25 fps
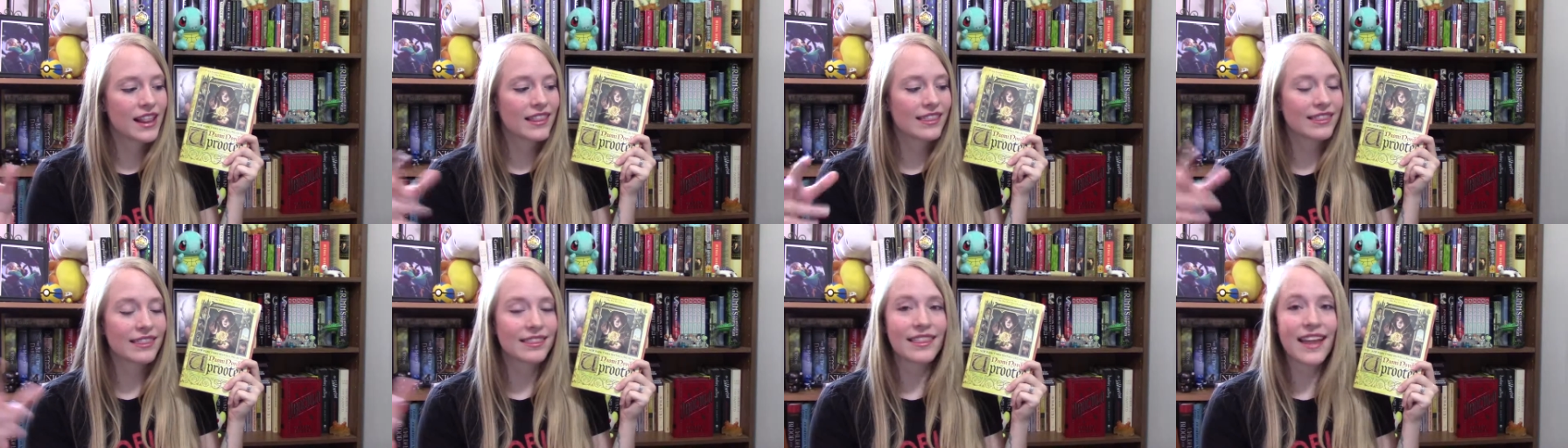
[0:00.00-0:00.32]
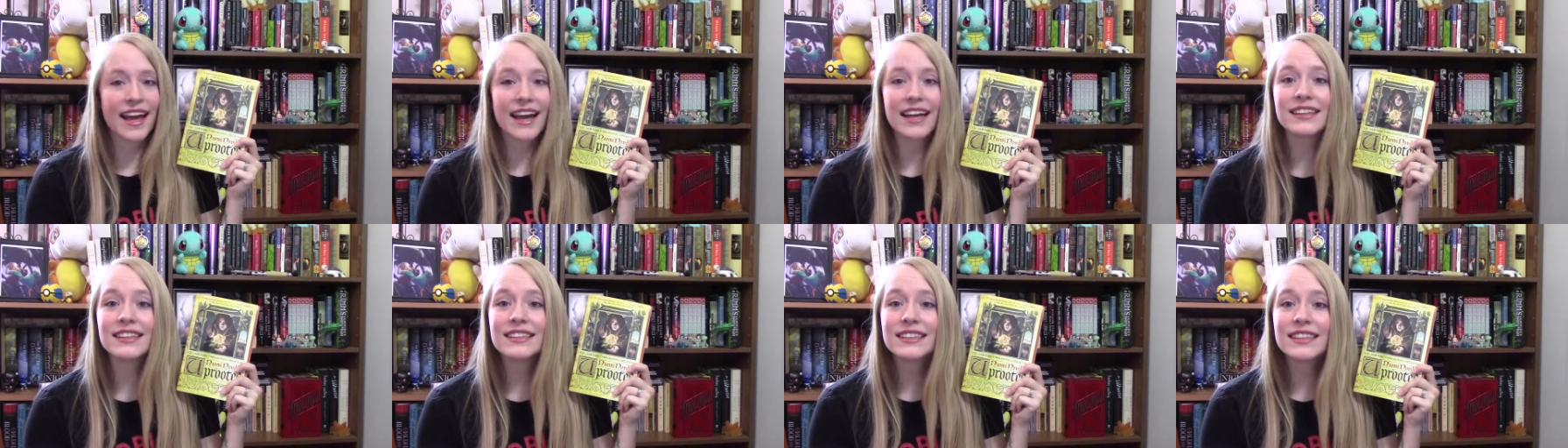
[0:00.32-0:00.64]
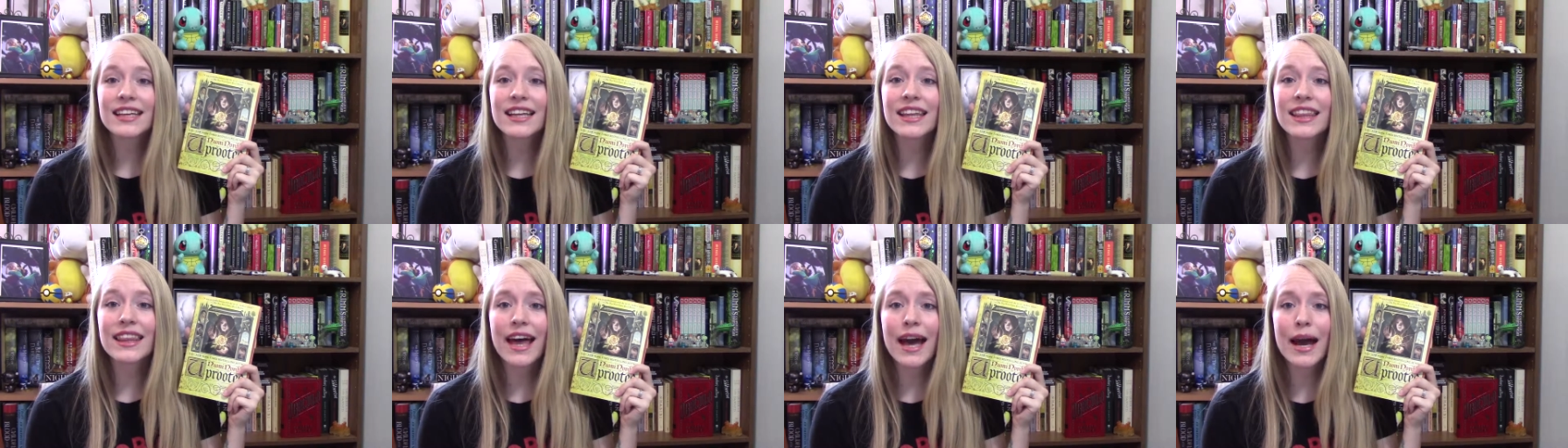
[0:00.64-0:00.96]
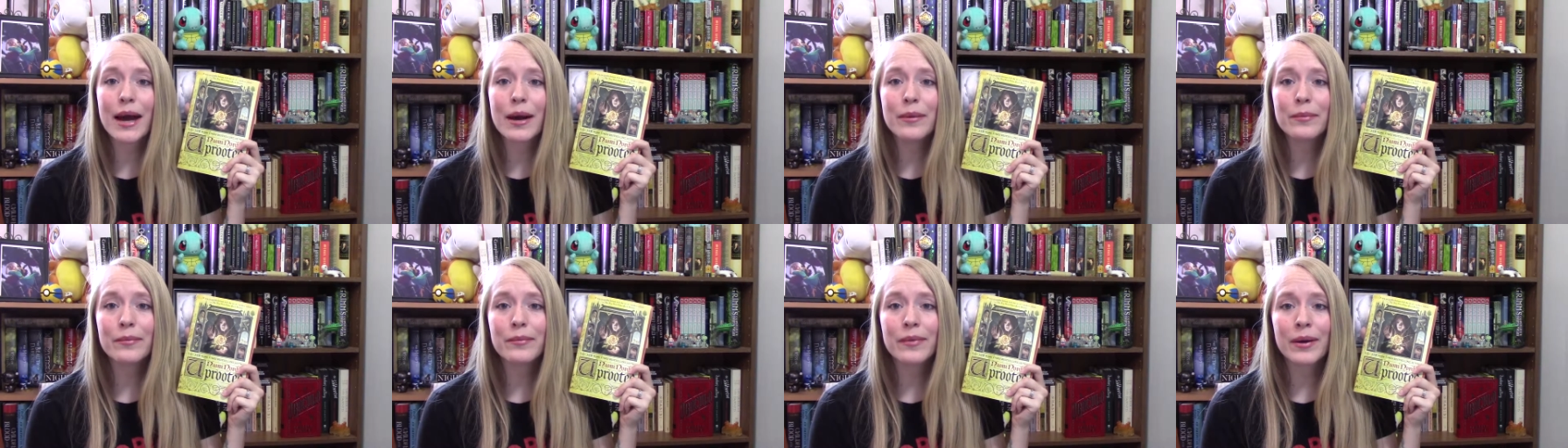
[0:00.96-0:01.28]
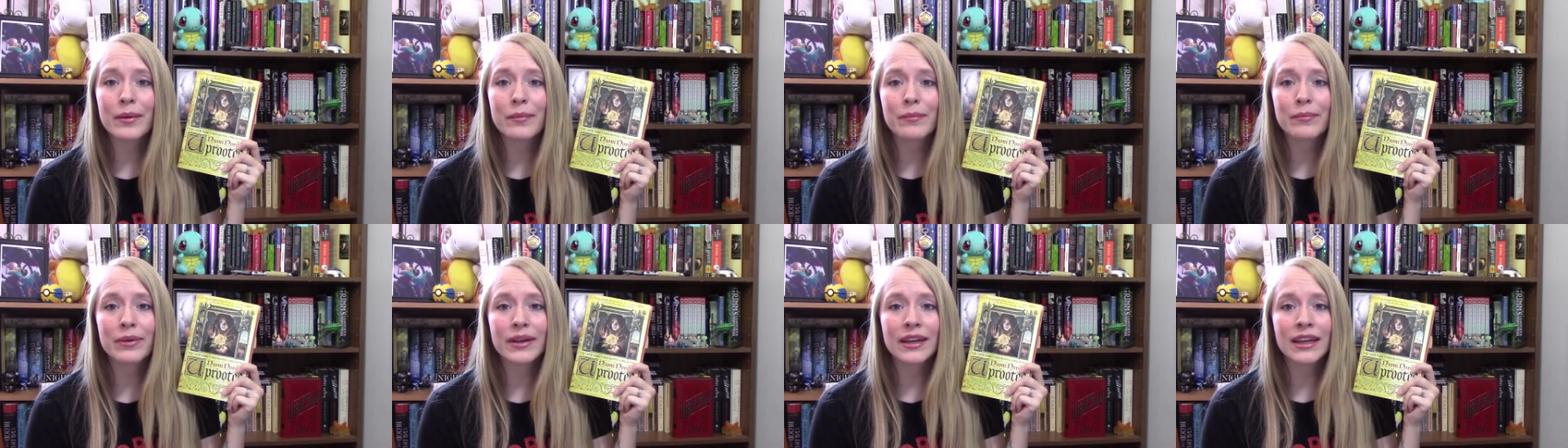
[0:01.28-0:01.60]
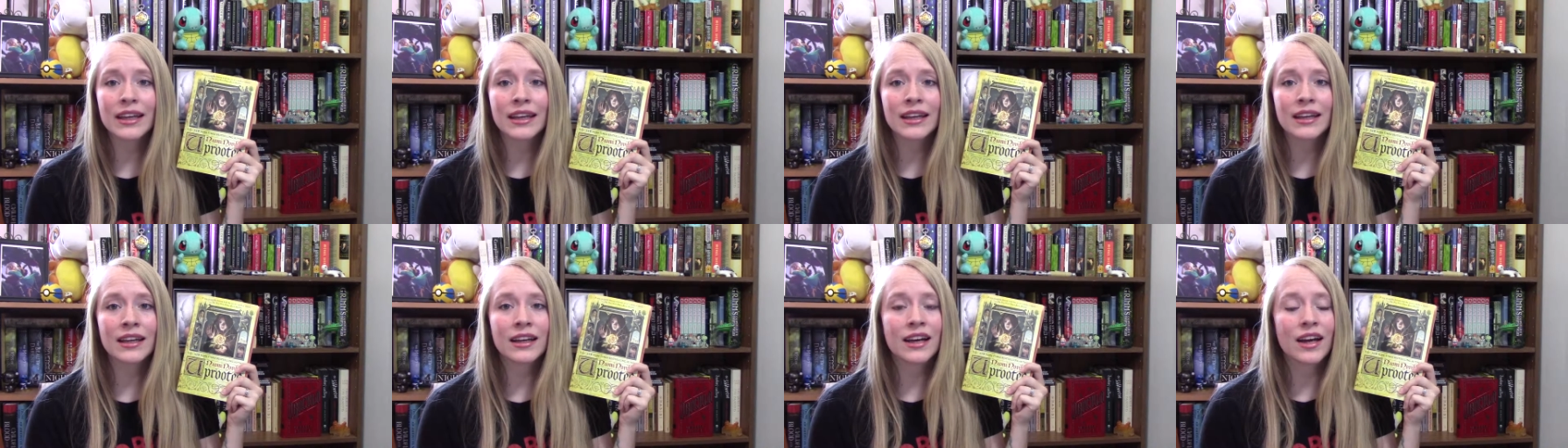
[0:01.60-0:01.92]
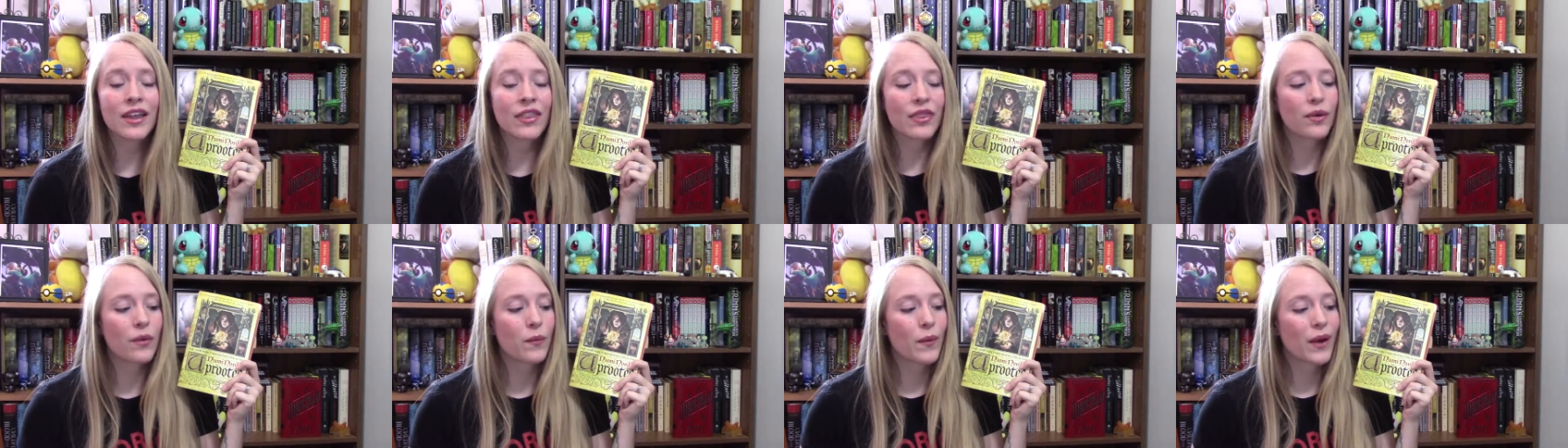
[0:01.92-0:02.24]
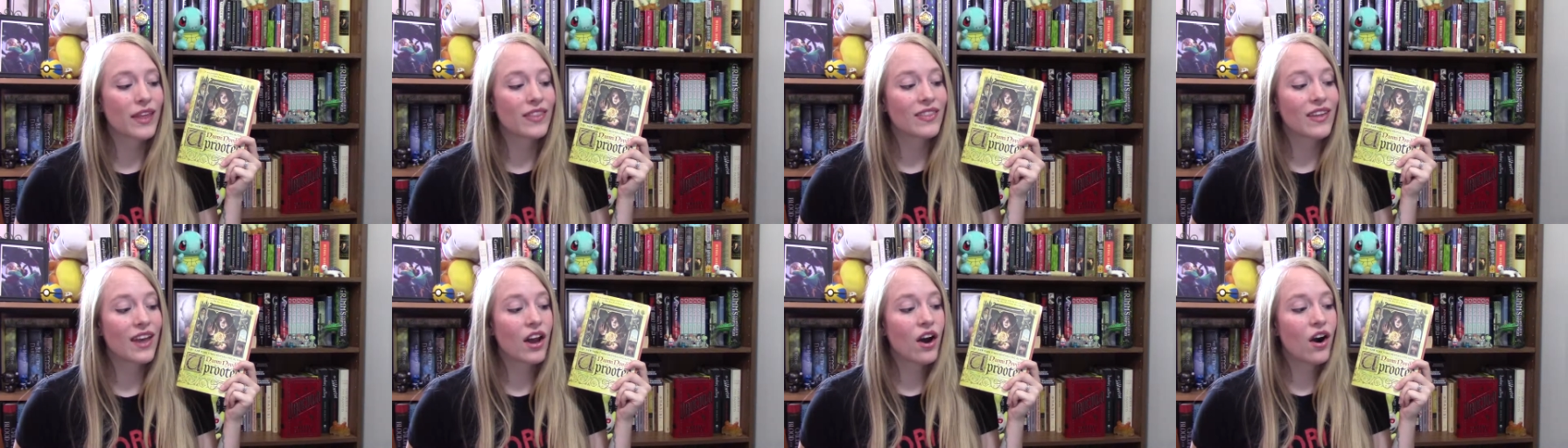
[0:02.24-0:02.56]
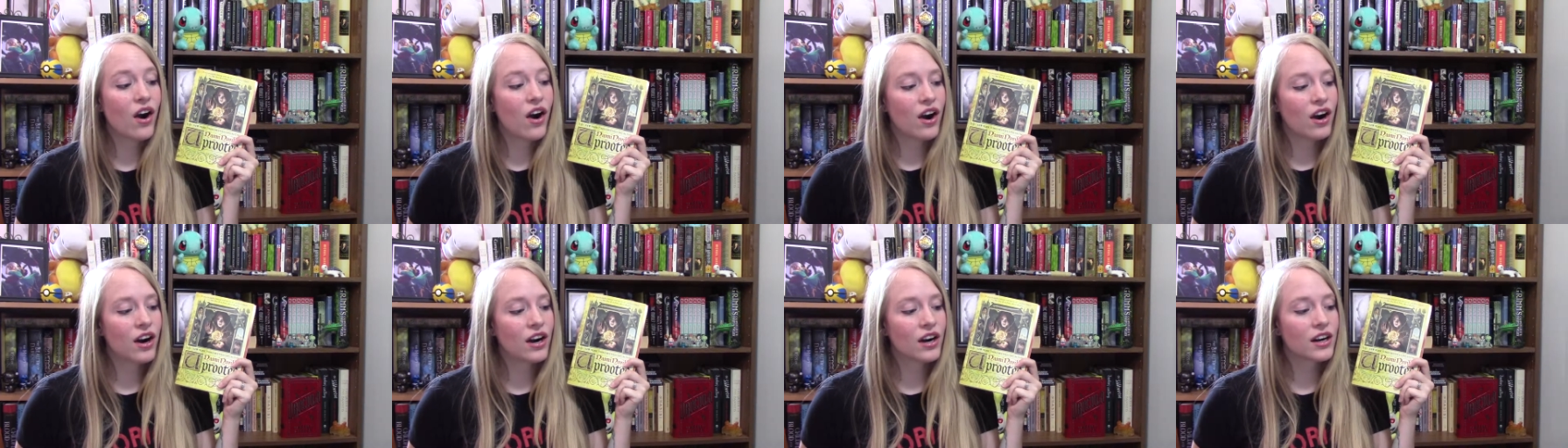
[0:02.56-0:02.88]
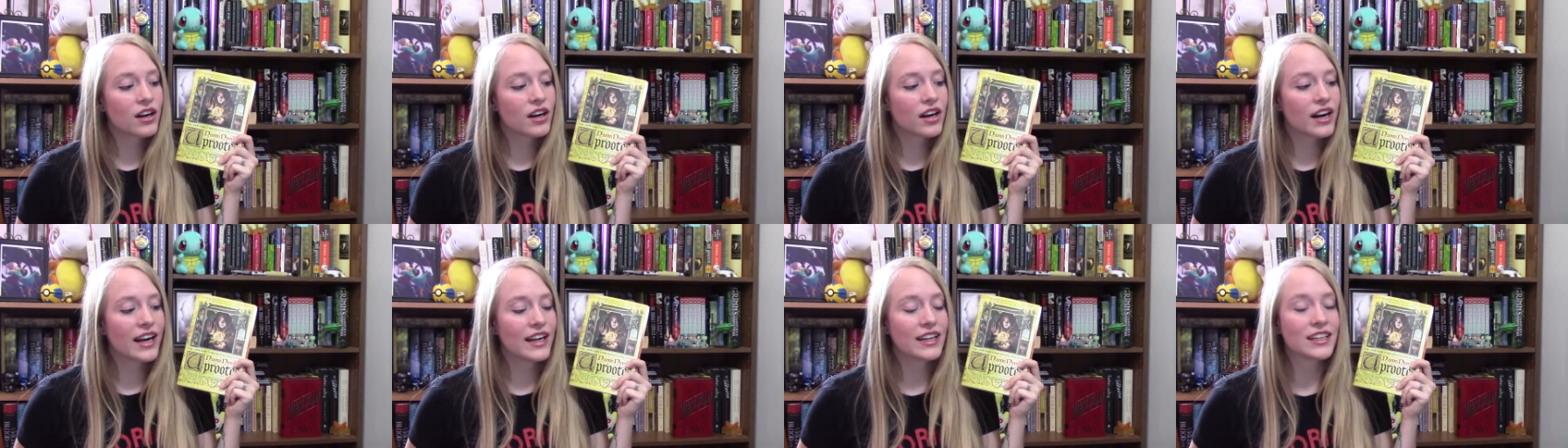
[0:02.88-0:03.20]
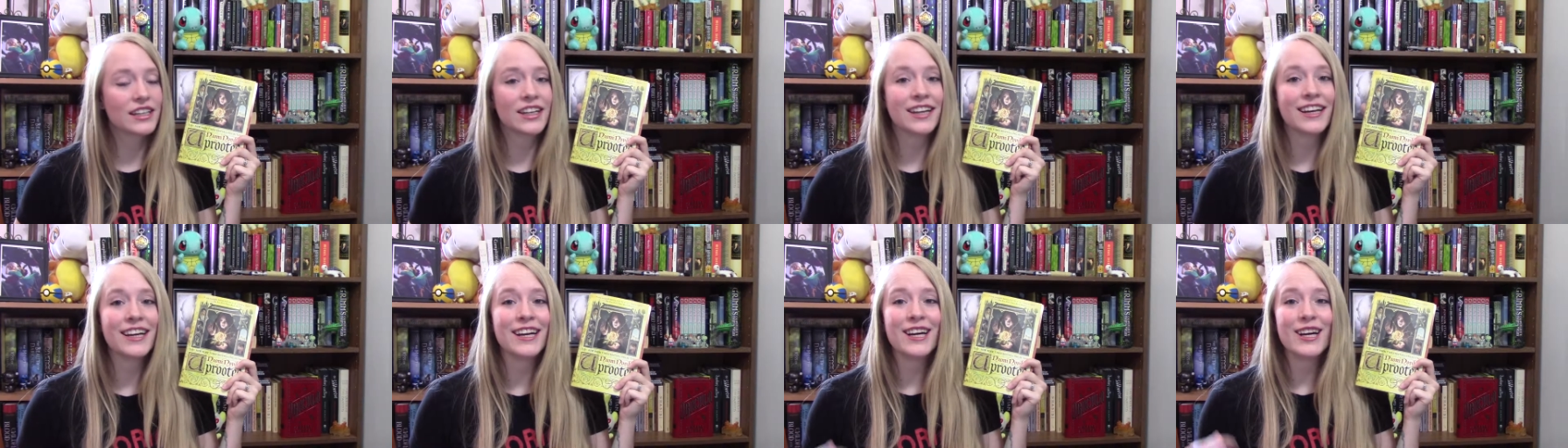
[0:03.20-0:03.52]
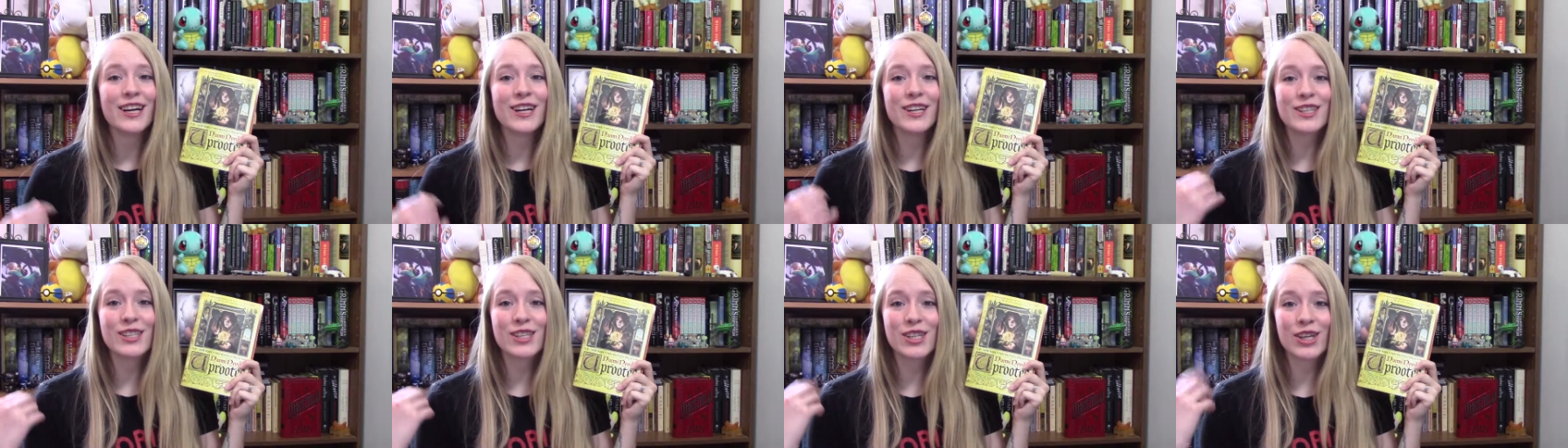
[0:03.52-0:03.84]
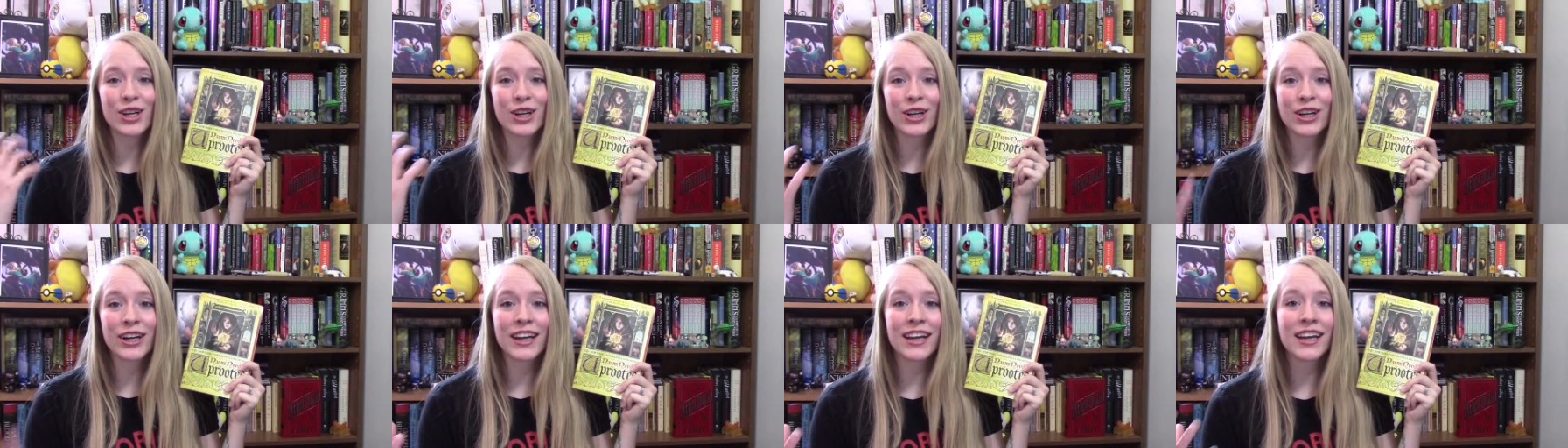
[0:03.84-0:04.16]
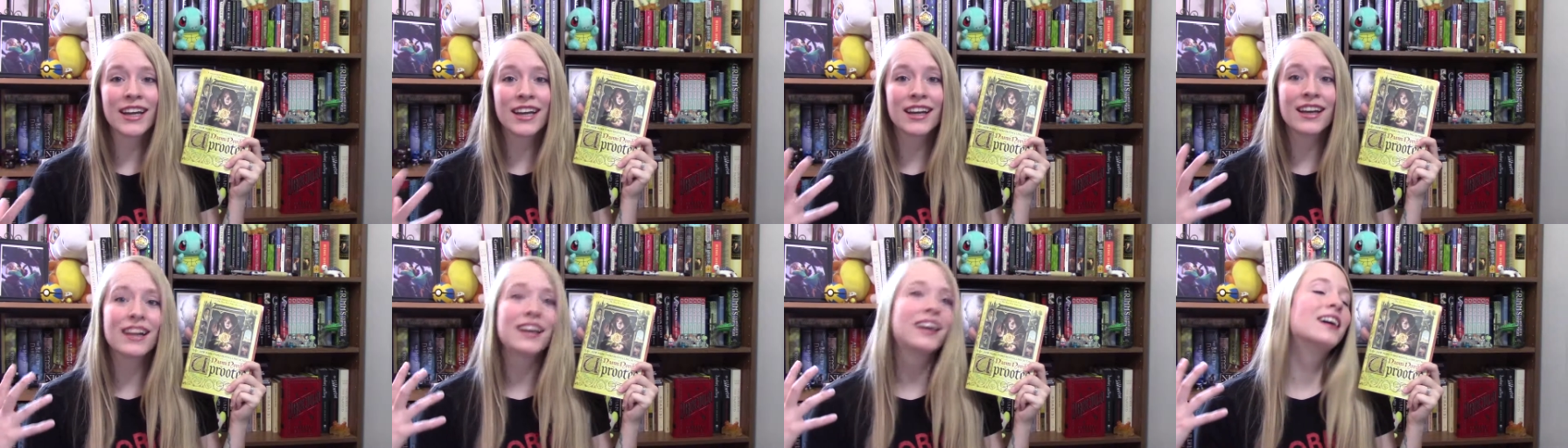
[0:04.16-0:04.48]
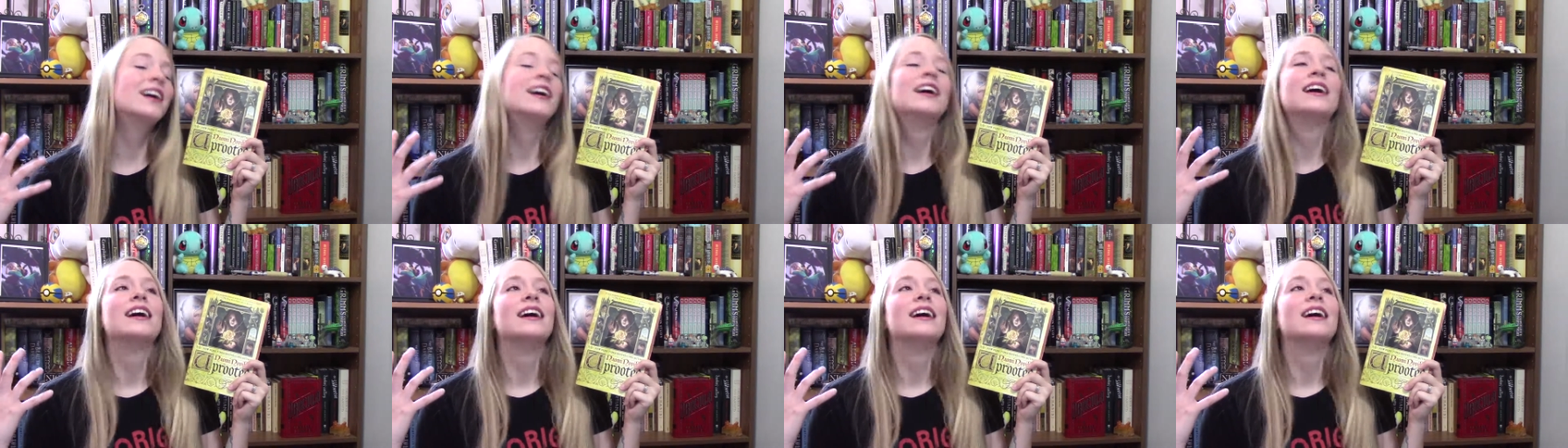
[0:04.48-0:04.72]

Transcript: led to them being the way they are and turning